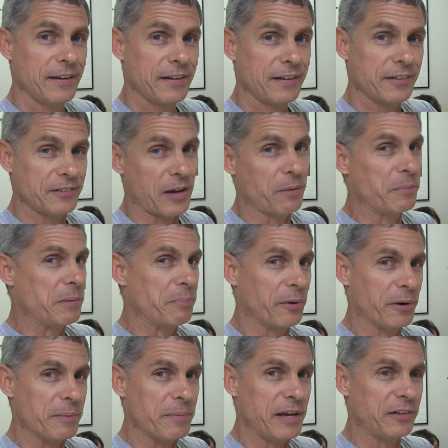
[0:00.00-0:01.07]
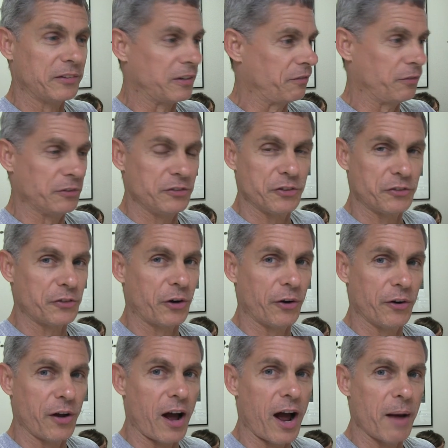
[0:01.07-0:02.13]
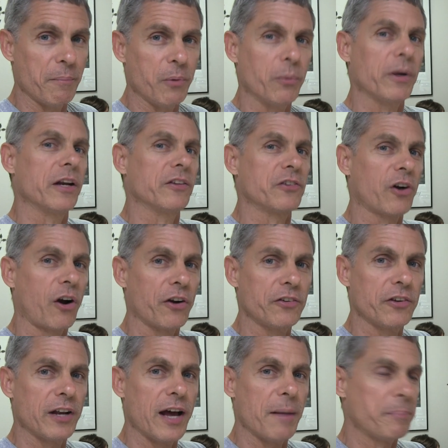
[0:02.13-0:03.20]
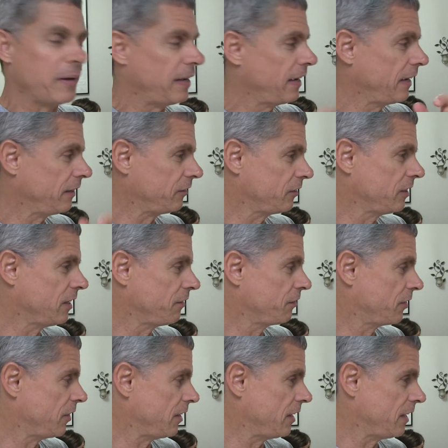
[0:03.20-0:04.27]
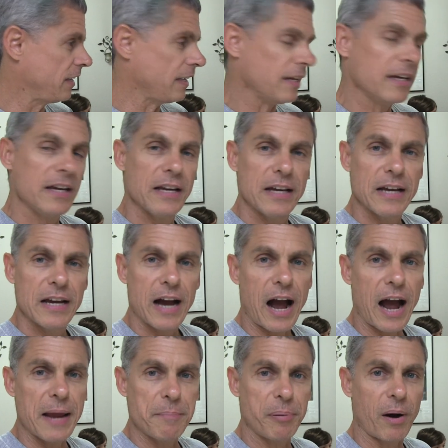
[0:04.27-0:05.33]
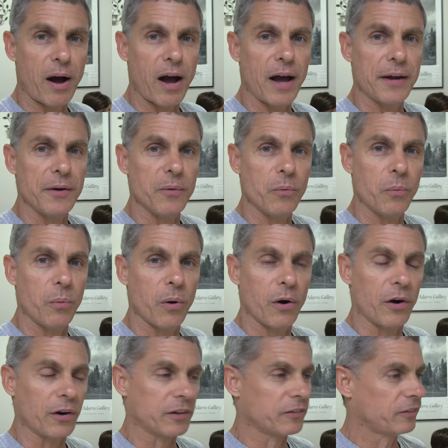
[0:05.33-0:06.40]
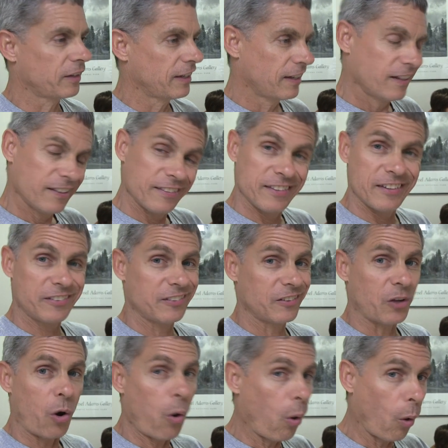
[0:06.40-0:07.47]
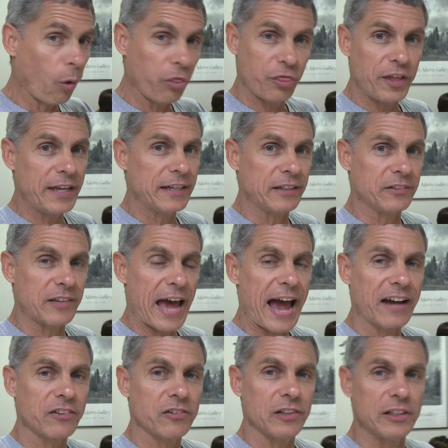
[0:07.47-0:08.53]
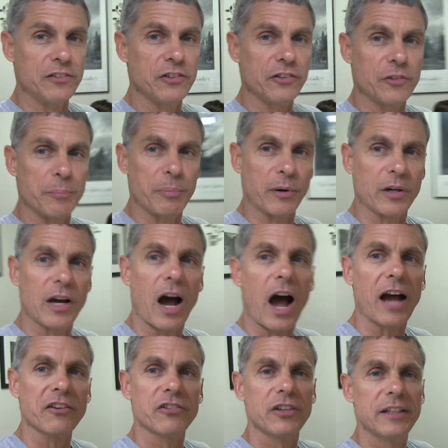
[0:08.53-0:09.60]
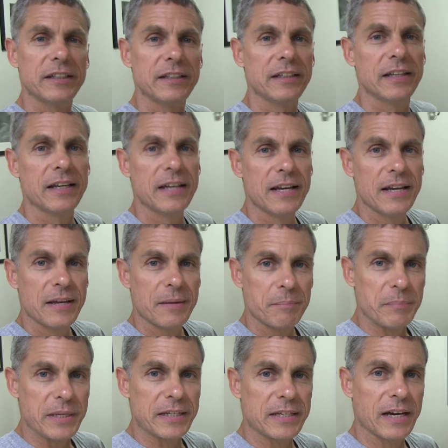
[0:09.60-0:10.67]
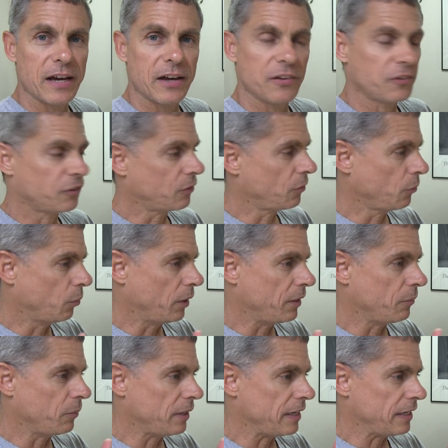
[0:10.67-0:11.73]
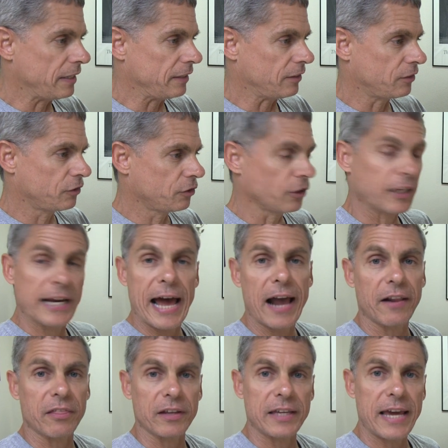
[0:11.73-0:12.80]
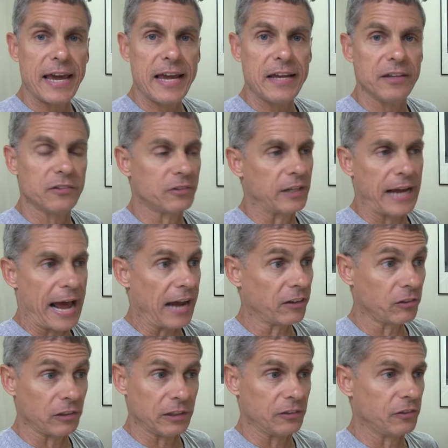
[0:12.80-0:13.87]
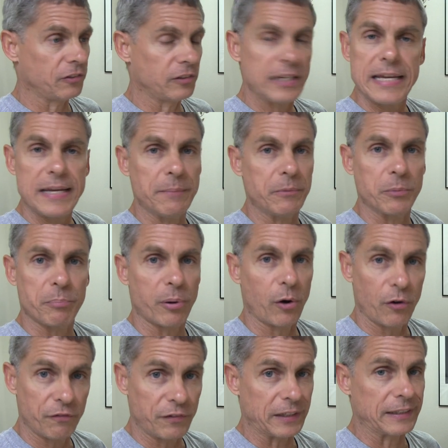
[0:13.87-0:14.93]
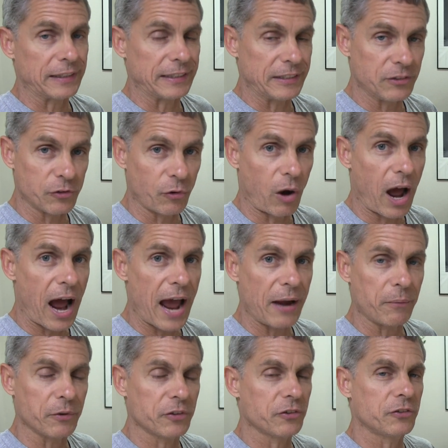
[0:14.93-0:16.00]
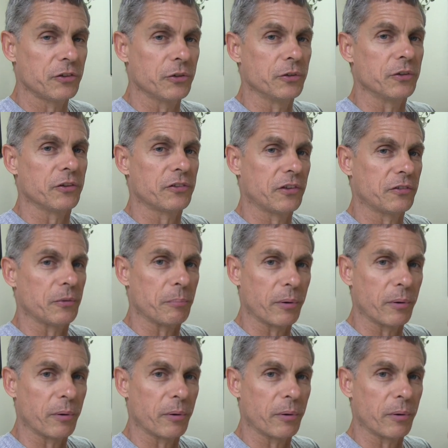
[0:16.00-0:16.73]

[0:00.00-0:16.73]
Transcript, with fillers: because that would be pretty amazing if it would just turn on, but we're going to charge it up and see if the iPod works. This whole thing is actually just a precaution, because when we took it out of the case, it actually seemed perfectly dry. We're just doing this as a